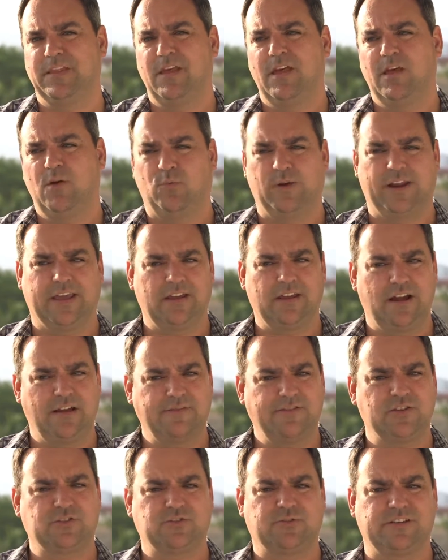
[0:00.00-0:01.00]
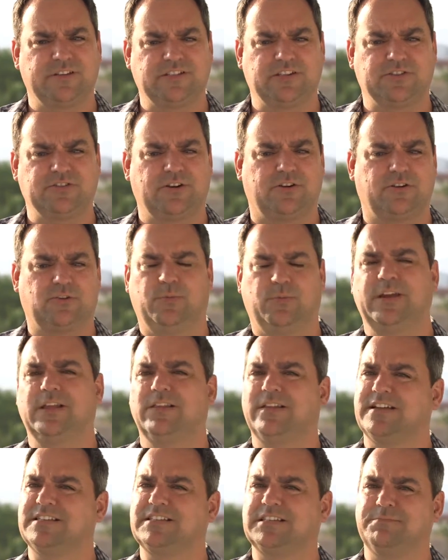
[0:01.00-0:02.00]
When I got off the streets, I started to
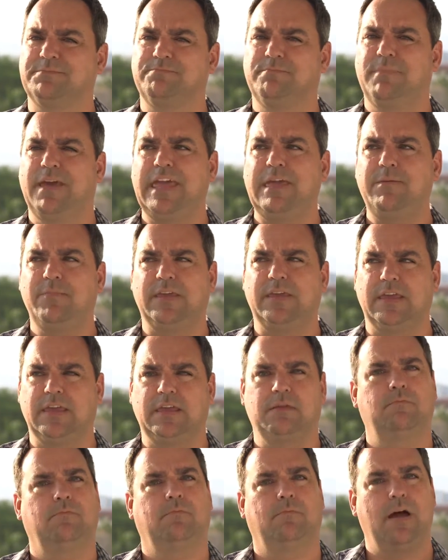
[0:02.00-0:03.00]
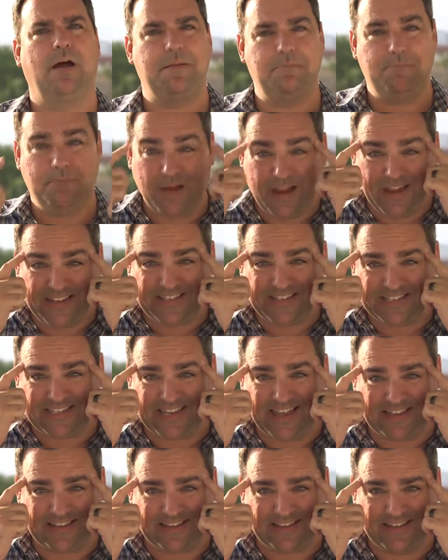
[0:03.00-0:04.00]
realize that maybe my
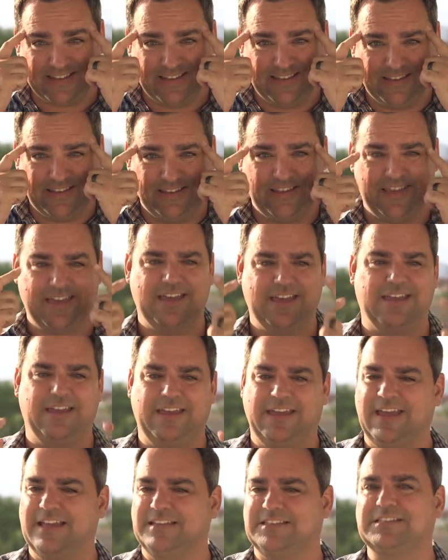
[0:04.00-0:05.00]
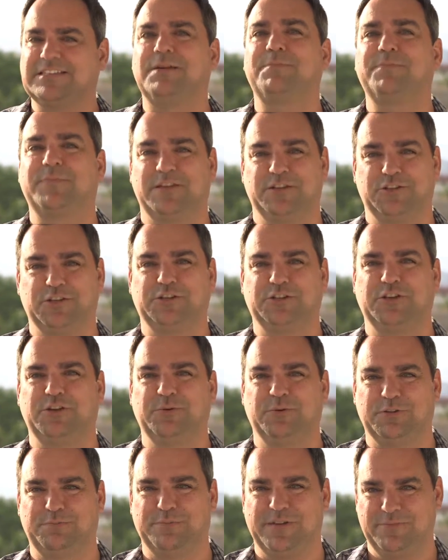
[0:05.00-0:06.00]
mindset had something to do
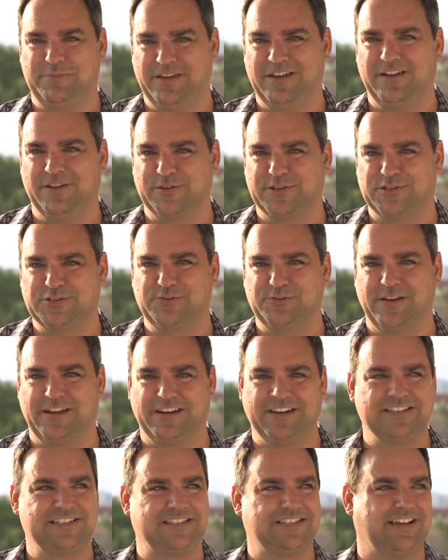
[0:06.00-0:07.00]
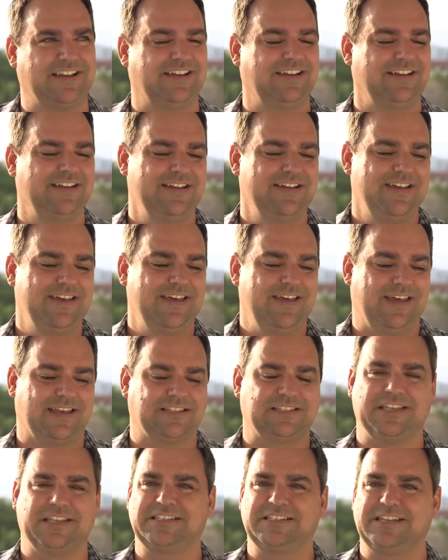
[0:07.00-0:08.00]
with me being on the street.
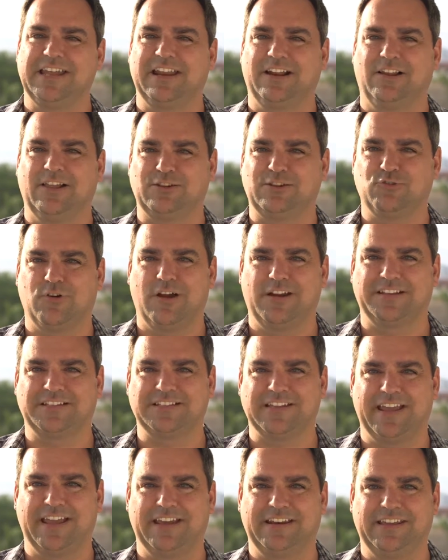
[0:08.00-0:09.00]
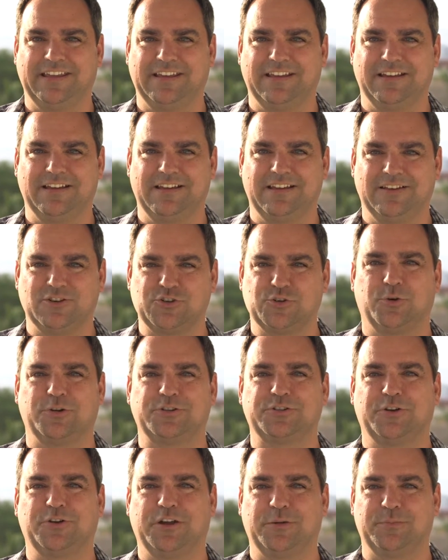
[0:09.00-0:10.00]
As they say in electronics, I had a short
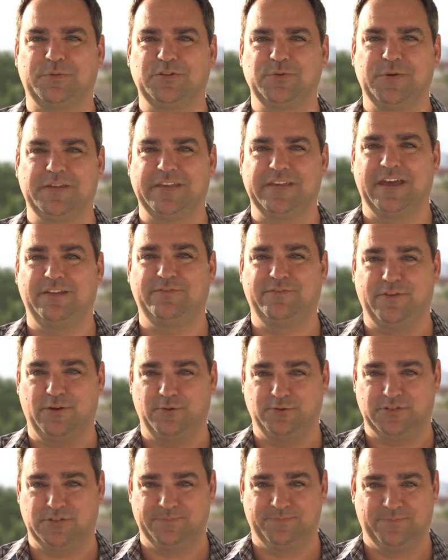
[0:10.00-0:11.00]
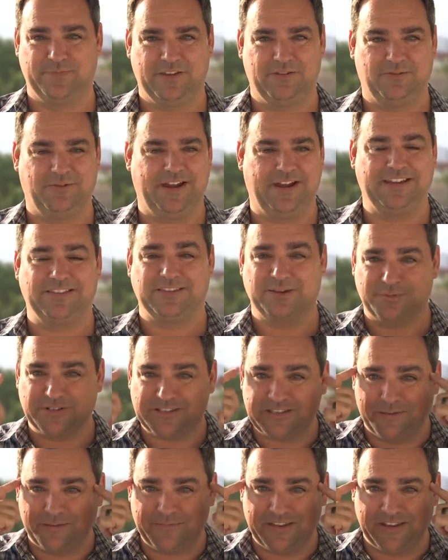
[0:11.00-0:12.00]
circuit between the headphones, right? There
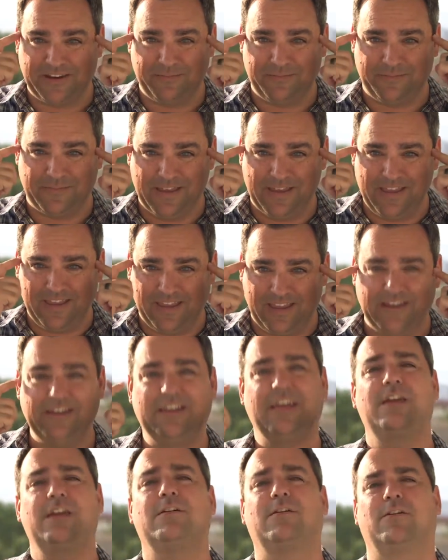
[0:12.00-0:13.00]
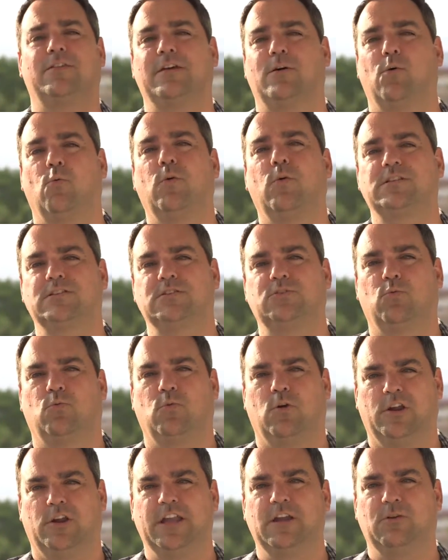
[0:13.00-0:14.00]
was something in here that wasn't
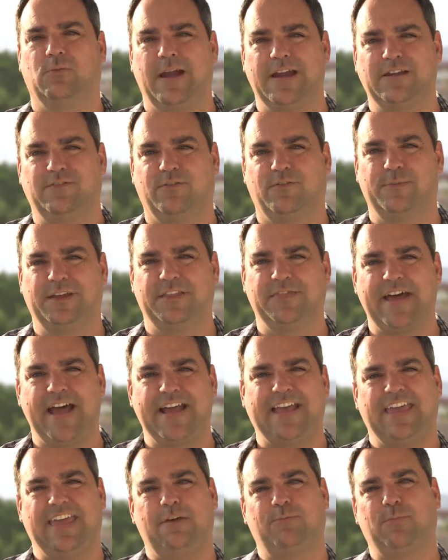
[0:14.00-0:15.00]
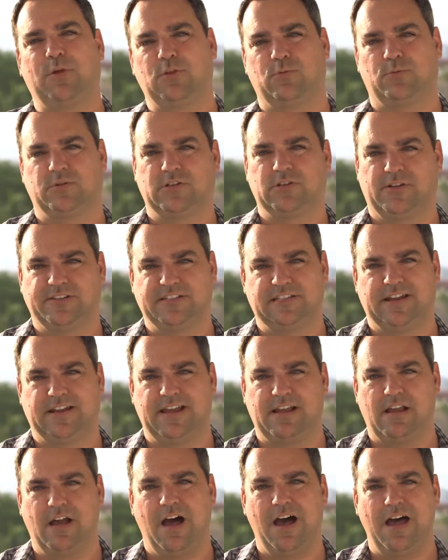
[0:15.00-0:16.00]
working right for me, and that gave me the results that I
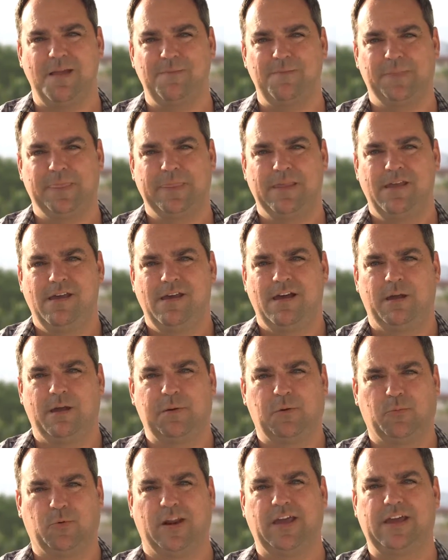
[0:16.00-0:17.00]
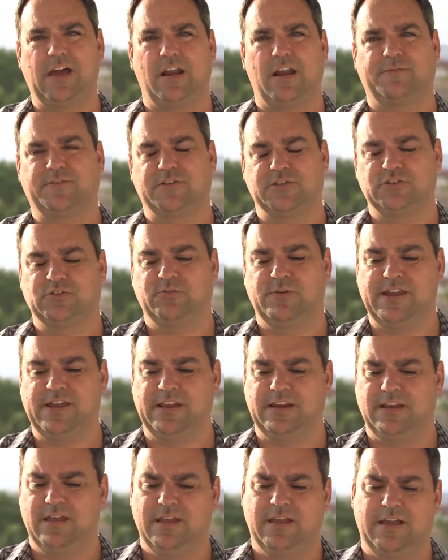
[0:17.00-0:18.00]
got. I remember when I got off the
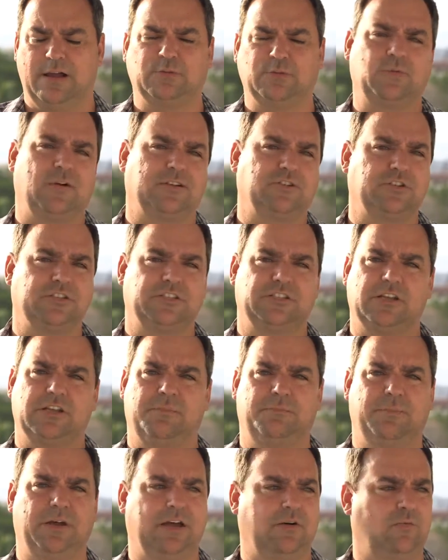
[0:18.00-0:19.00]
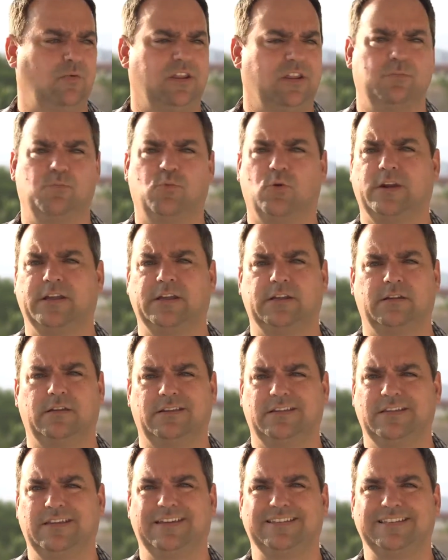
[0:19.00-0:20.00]
street, I was watching one of the morning
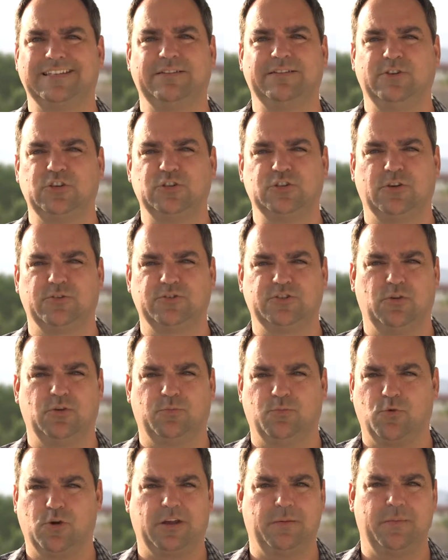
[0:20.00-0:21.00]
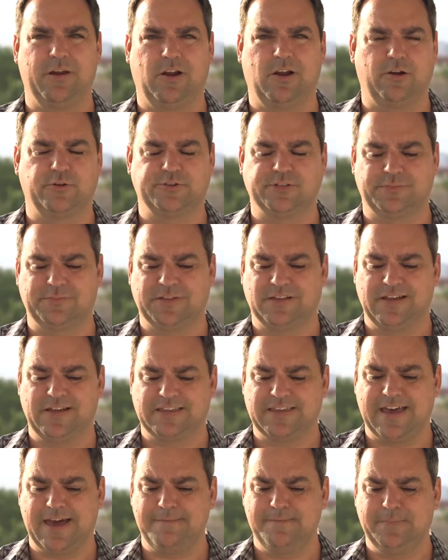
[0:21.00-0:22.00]
TV shows, Good Morning America or something like
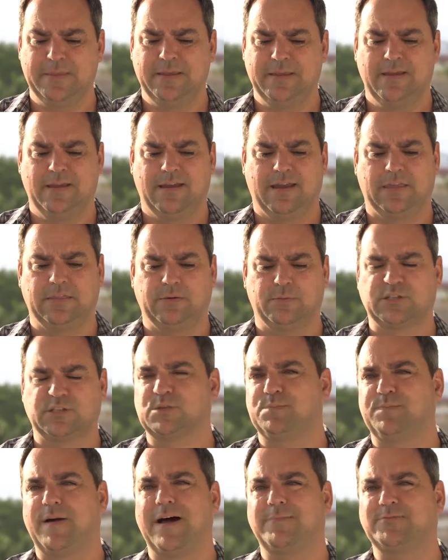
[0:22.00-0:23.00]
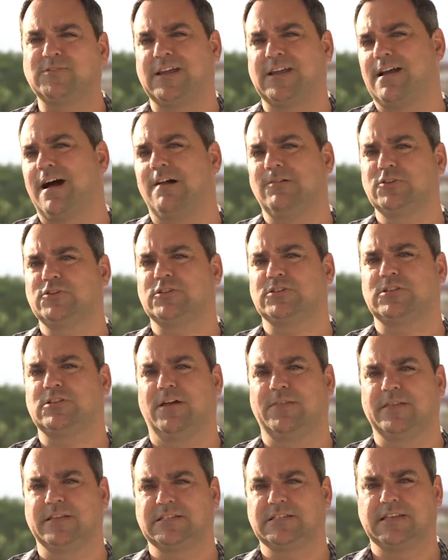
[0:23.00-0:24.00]
that, and there was this pop psychologist
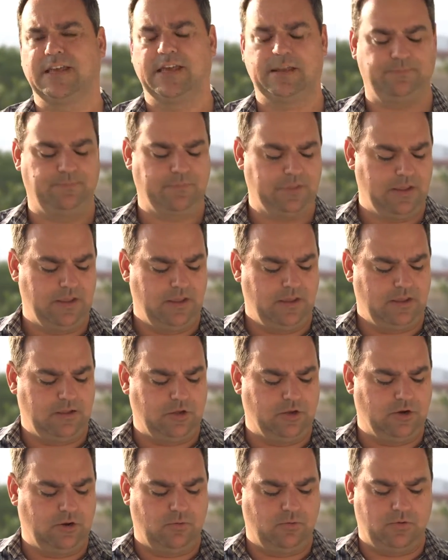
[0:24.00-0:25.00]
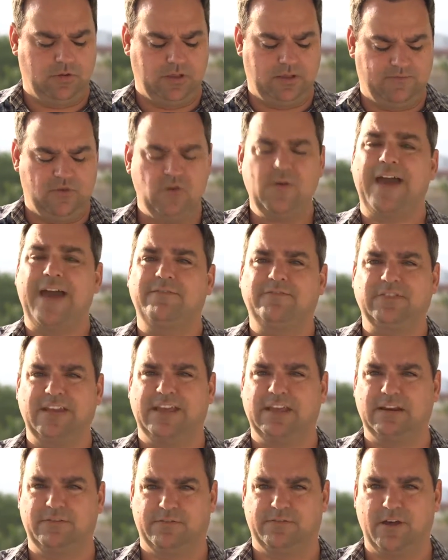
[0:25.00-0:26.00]
on that said, if you have
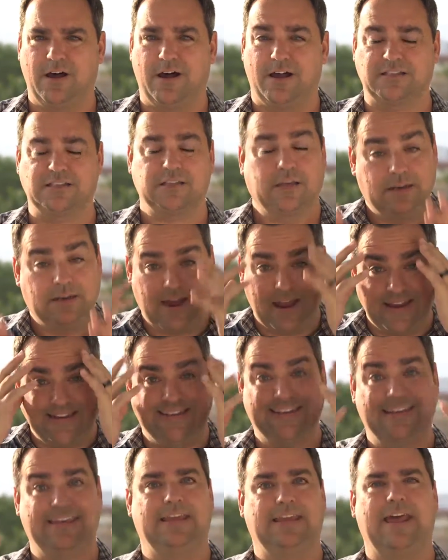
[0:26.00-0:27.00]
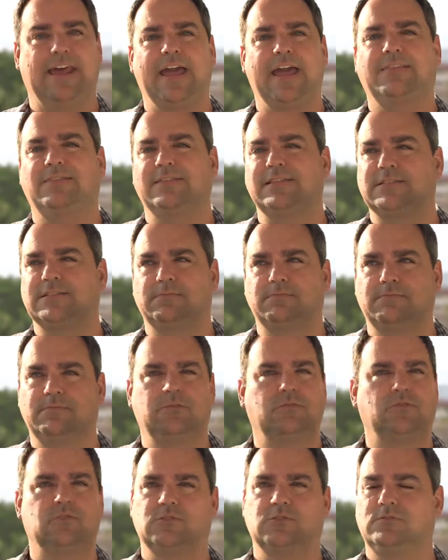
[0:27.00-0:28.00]
negative thoughts, and I did, I
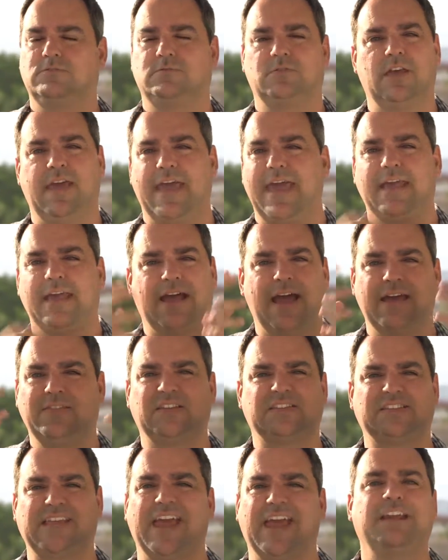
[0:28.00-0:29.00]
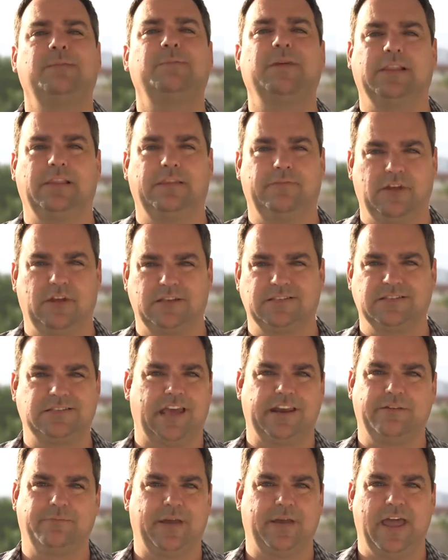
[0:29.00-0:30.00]
this enemy living
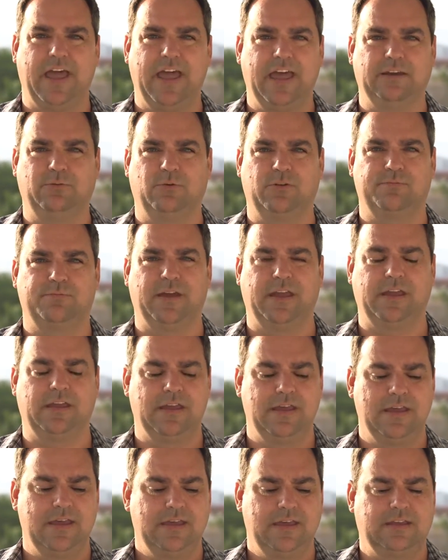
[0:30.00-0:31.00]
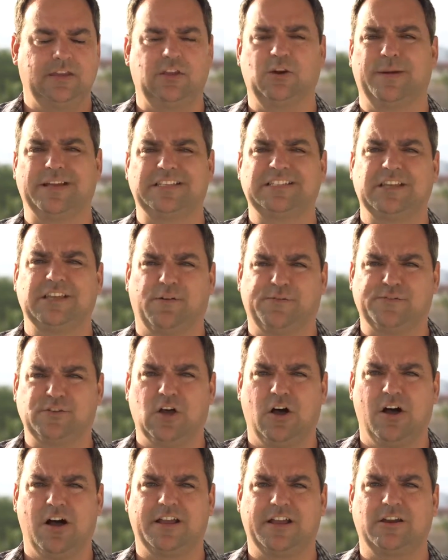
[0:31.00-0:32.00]
inside of my head with my, my
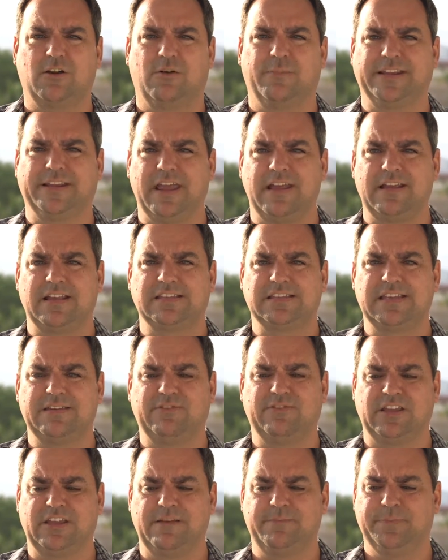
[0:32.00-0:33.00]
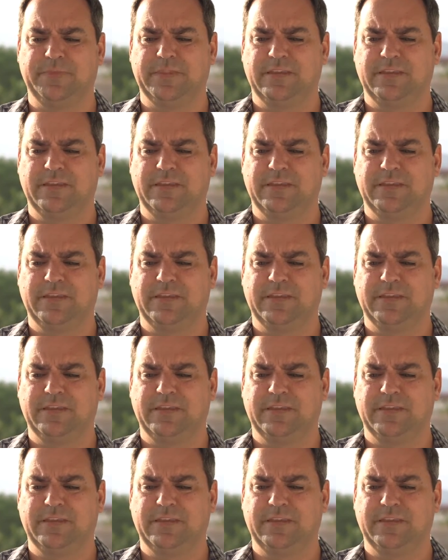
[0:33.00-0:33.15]
self-talk and all my negativity.